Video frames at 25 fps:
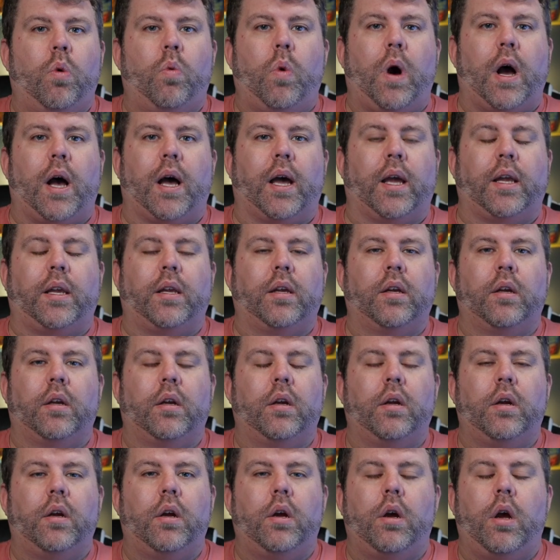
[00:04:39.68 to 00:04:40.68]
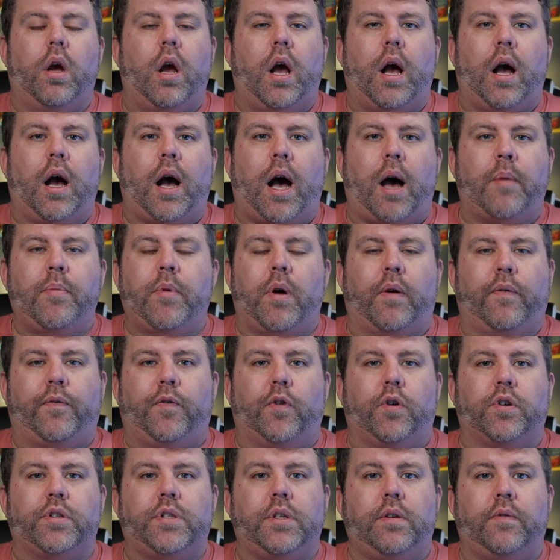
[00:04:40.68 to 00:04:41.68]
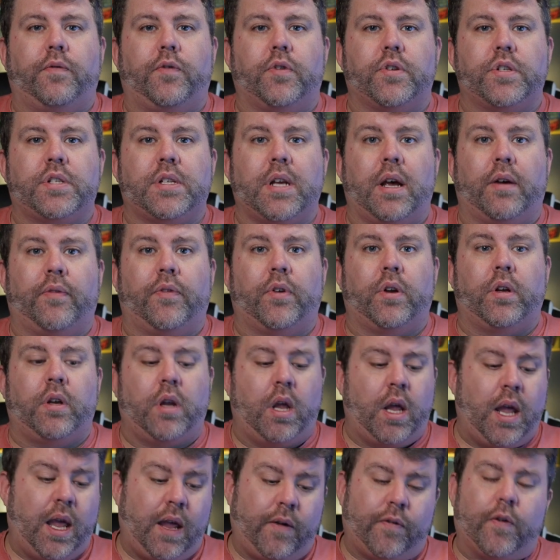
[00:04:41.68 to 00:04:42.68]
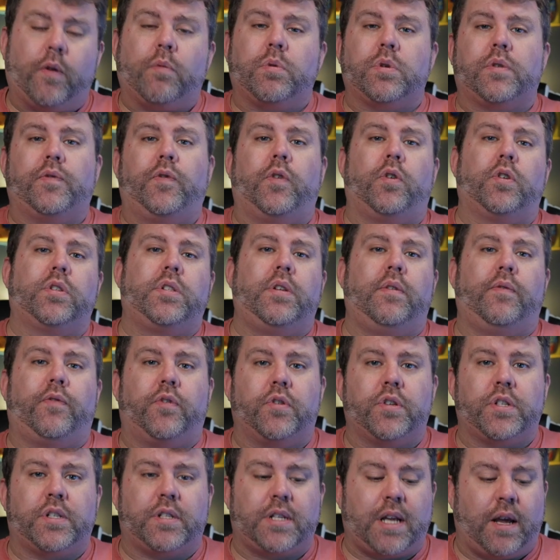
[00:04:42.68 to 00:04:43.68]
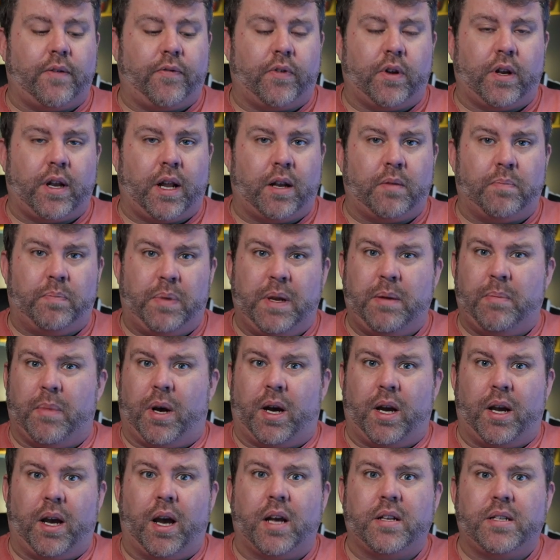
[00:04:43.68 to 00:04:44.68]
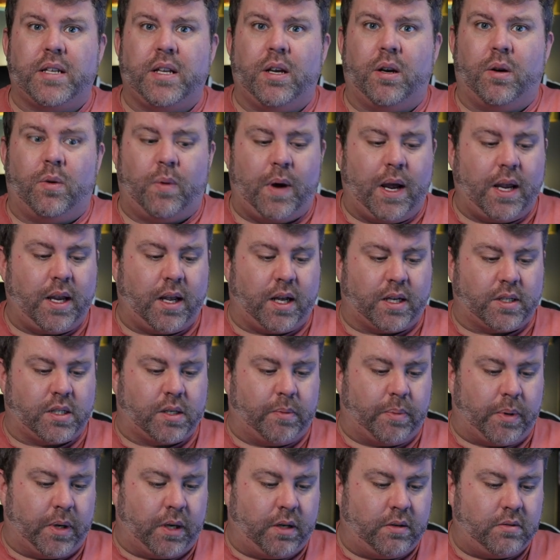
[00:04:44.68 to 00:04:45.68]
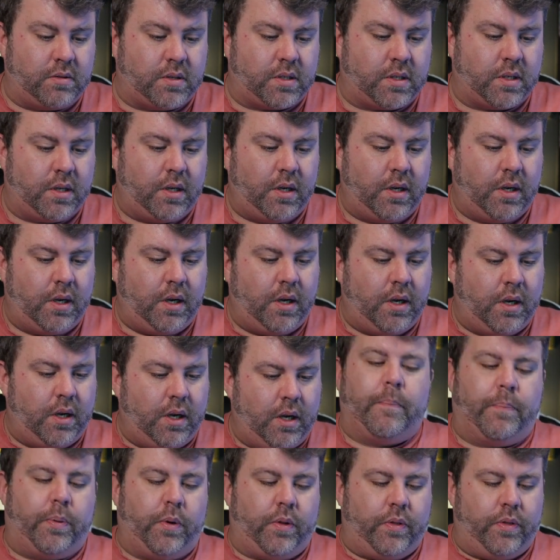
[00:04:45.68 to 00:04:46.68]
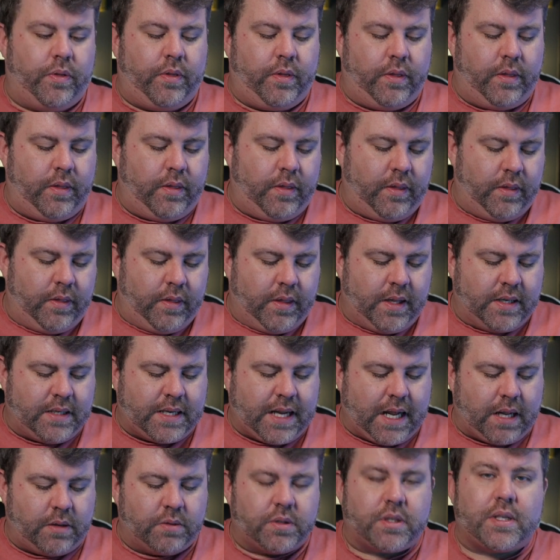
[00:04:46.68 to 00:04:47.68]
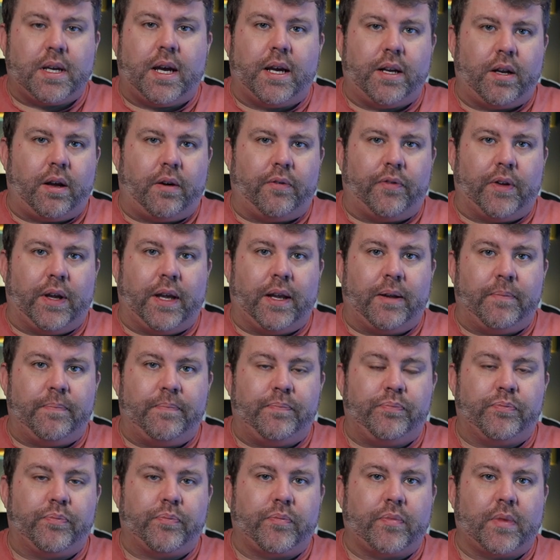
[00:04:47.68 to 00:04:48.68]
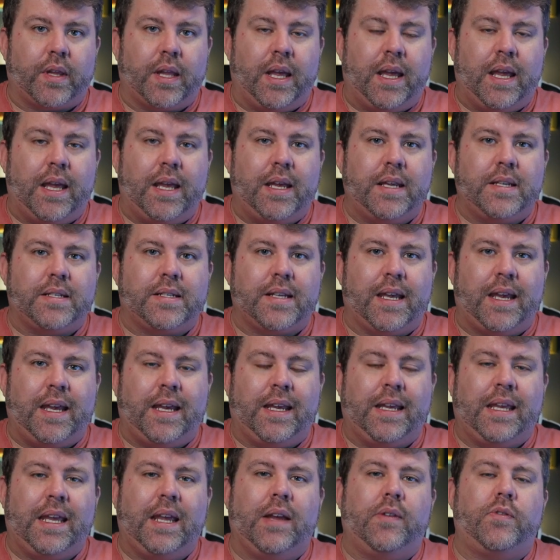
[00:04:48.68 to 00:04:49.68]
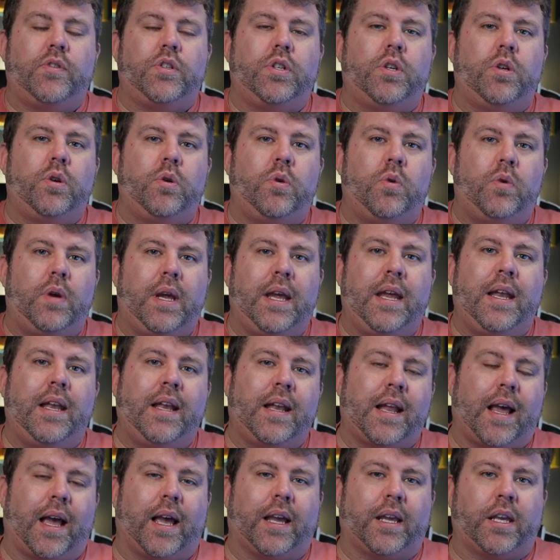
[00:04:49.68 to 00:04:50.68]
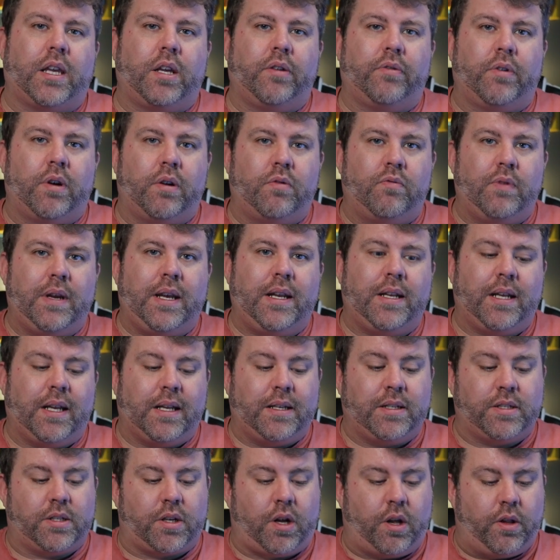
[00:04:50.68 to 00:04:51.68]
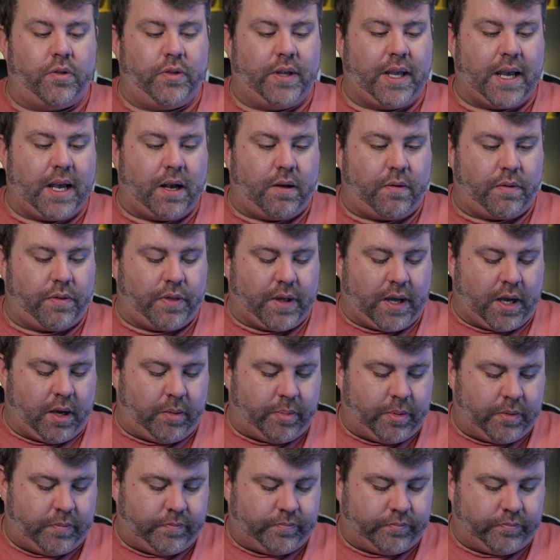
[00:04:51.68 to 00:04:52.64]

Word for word: Why? I'm not fourteen foot seven. If I was fourteen foot seven, I'd be my ideal weight, I suppose. But the downside of it is it gives you inaccurate readings on the health app.